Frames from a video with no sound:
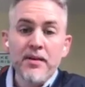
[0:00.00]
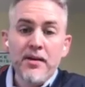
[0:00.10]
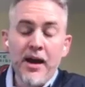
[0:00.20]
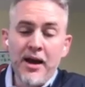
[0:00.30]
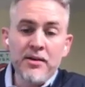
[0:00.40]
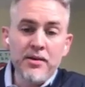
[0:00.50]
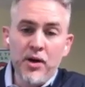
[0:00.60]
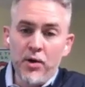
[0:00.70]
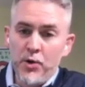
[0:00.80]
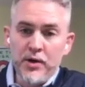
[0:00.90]
and,
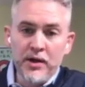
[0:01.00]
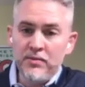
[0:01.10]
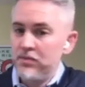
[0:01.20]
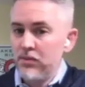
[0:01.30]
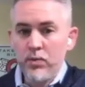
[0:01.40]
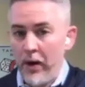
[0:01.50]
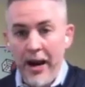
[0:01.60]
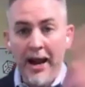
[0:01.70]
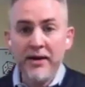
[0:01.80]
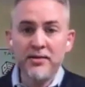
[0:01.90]
you can
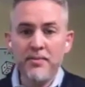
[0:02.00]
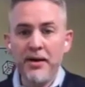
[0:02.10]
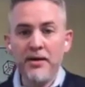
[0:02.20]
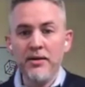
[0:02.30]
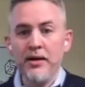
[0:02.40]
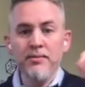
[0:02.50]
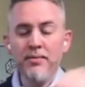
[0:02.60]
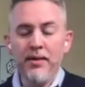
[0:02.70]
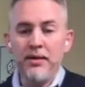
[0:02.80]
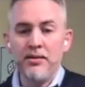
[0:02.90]
react immediately
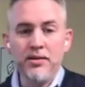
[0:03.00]
and,